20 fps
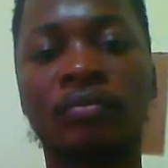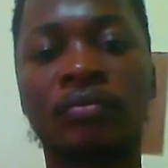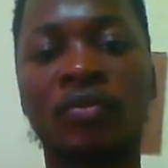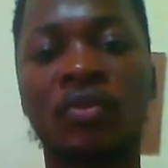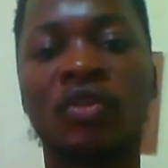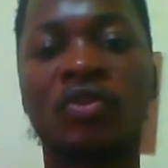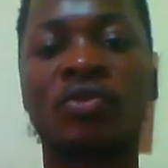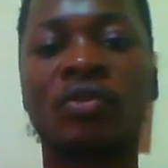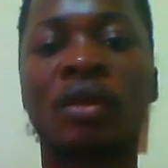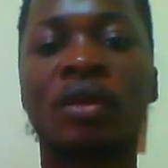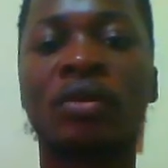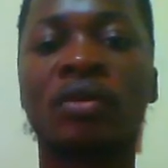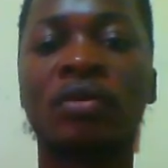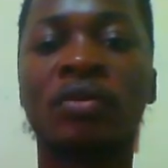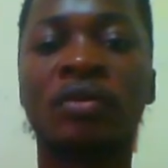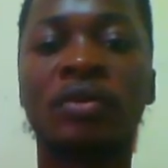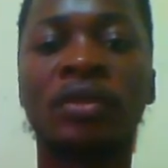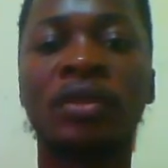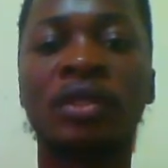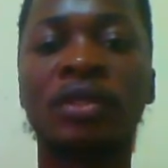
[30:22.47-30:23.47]

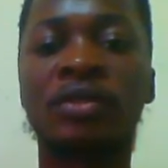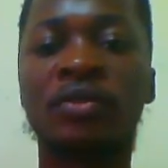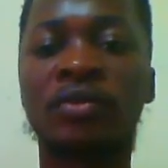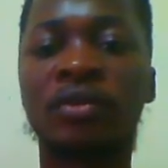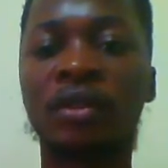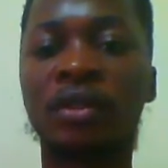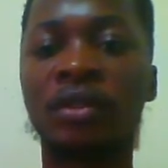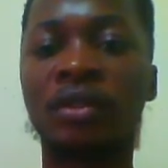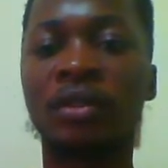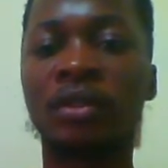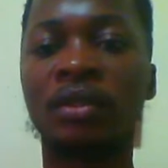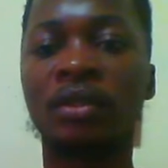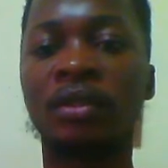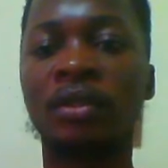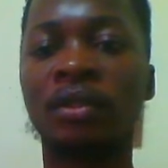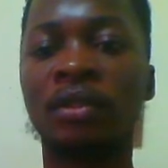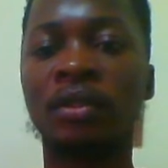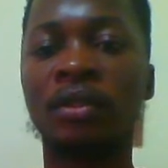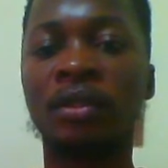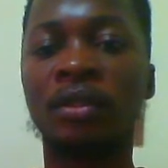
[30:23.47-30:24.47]
Swakopmund district.
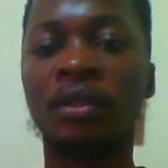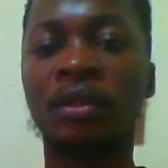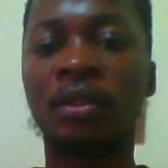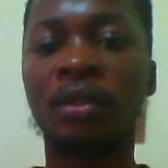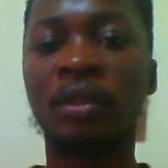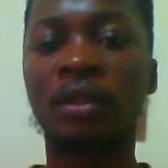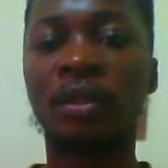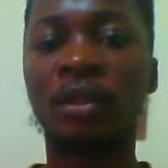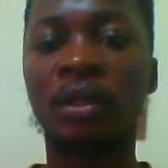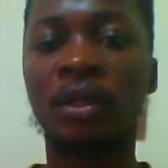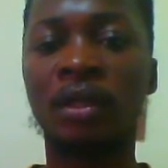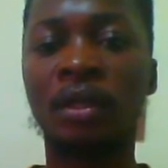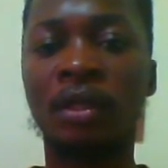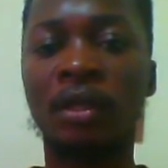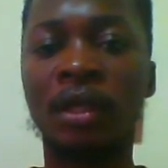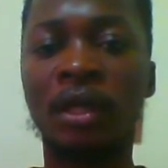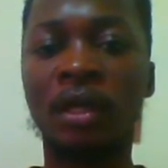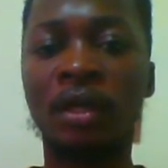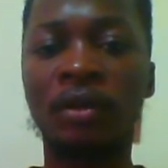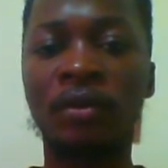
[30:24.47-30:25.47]
And
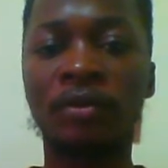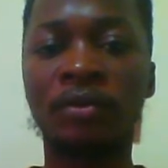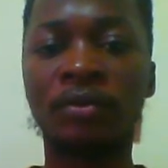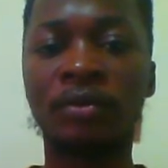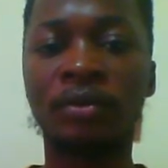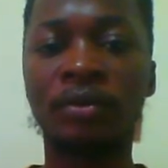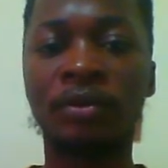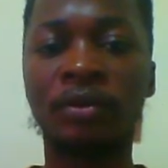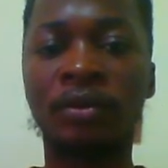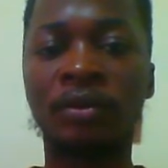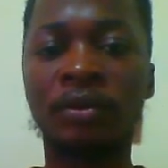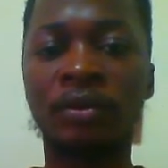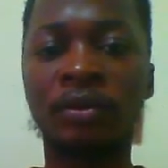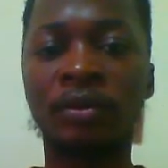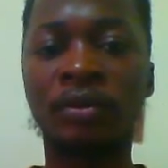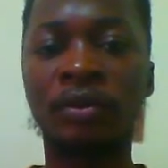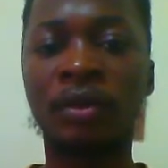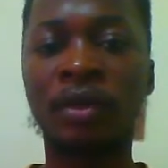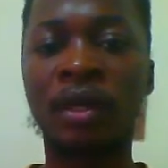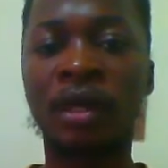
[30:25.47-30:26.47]
now
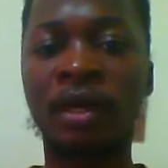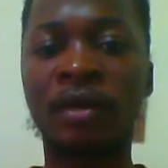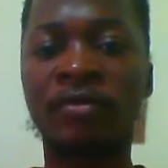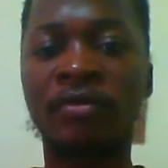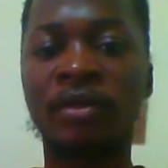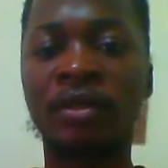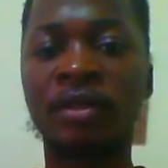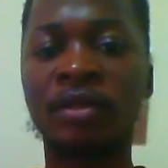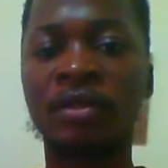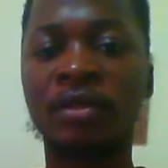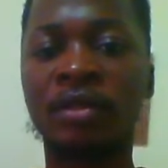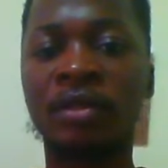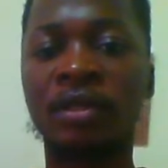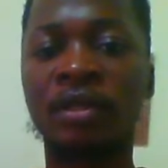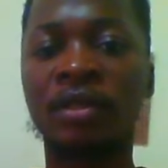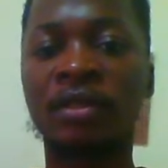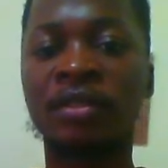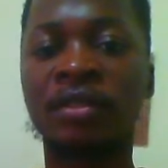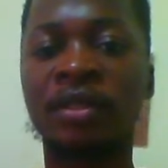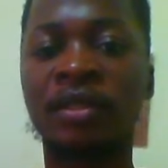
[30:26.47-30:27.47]
you have this
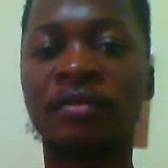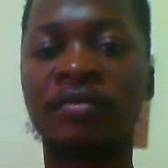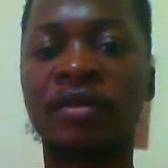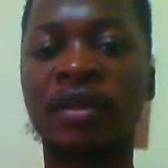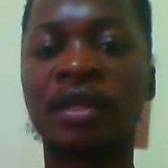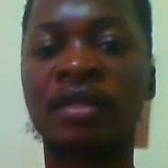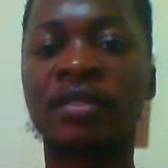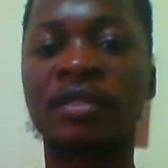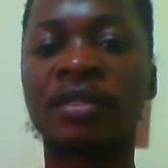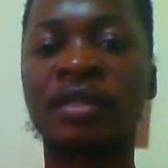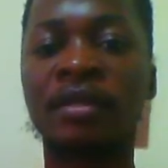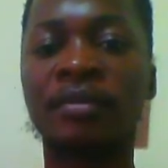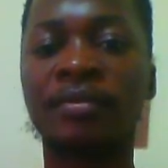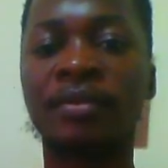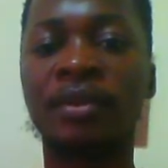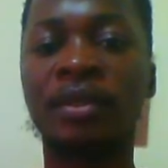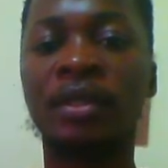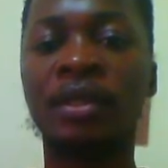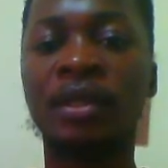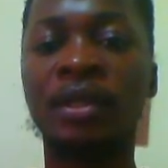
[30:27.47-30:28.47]
save as step.
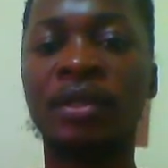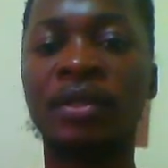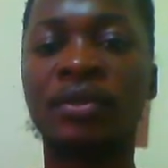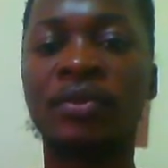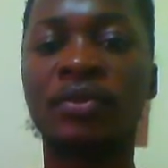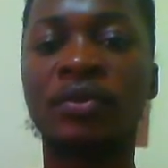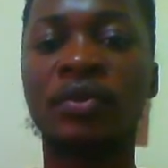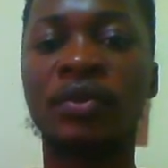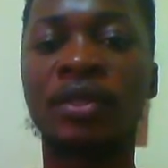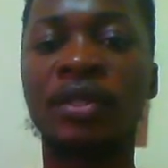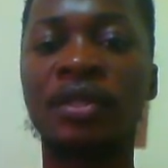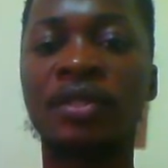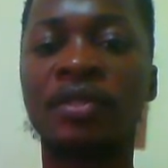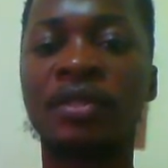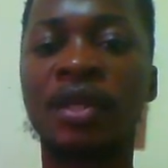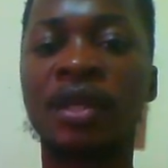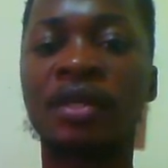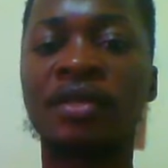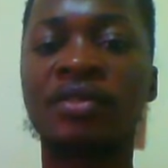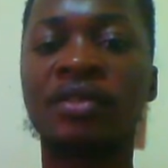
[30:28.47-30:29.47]
So it is
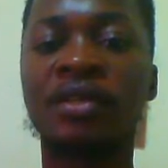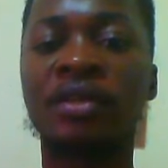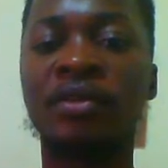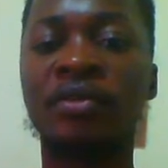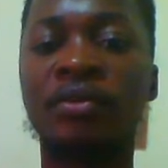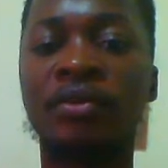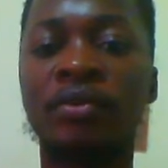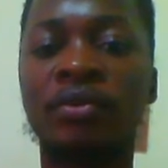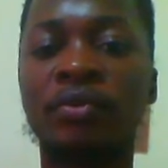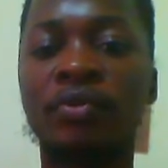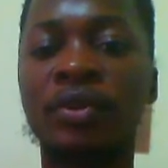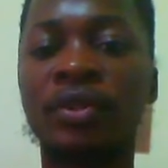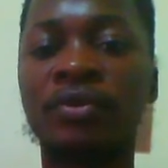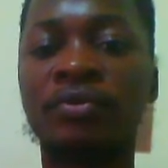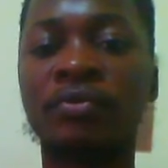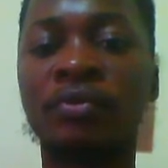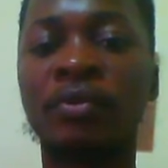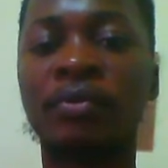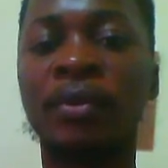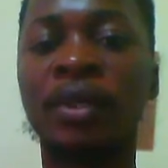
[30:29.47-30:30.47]
asking you which
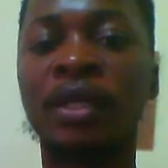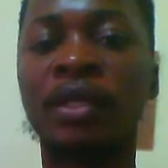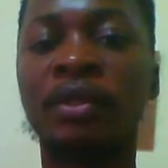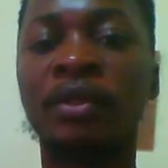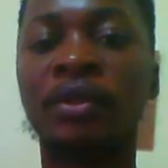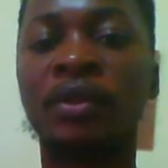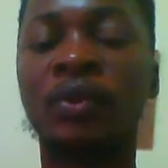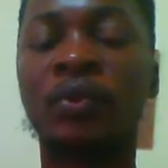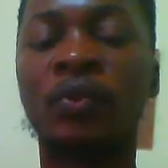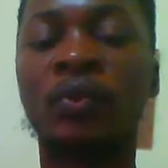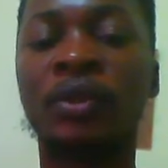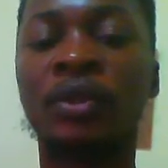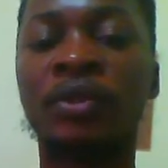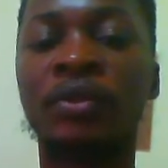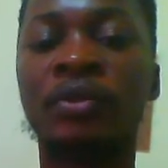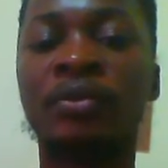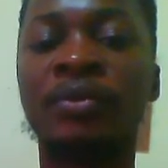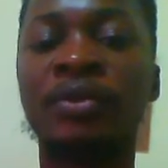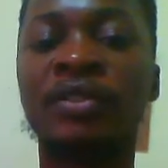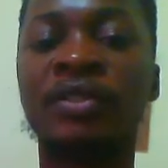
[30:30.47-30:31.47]
format you want it to
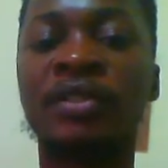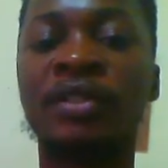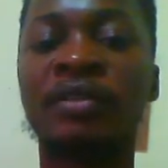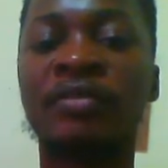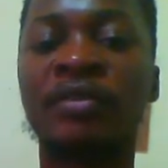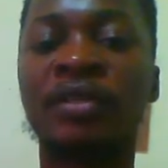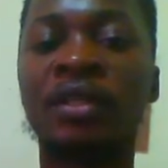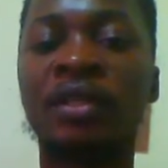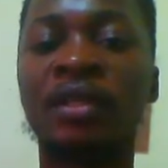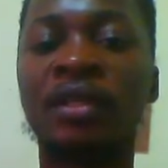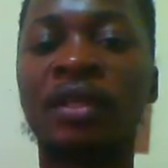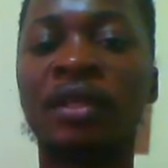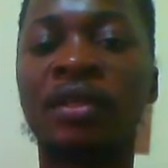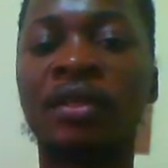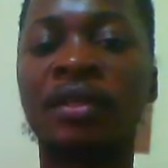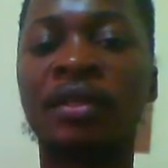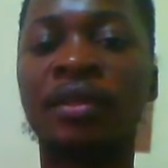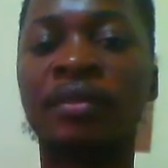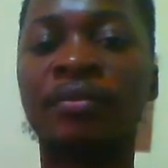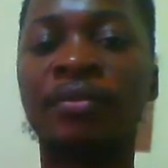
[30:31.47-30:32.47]
be saving, either
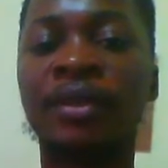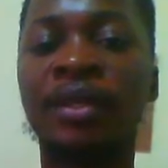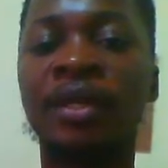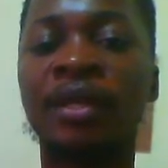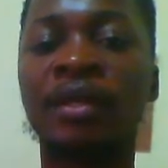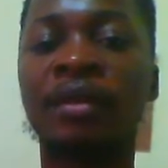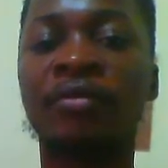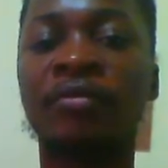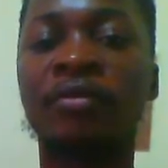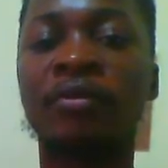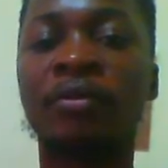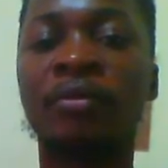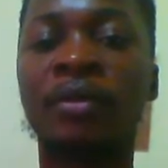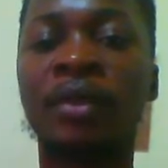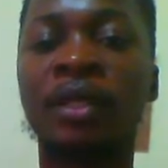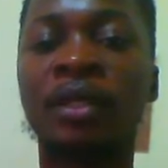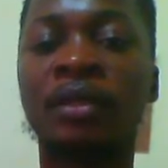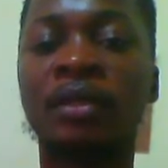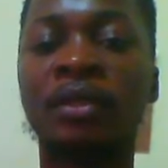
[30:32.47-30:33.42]
in PDF format